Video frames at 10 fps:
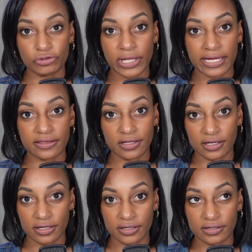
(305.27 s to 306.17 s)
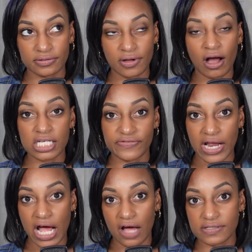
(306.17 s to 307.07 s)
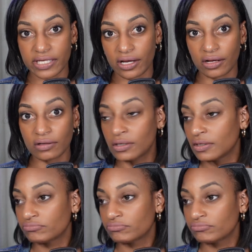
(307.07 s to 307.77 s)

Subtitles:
like the octave and a half scale.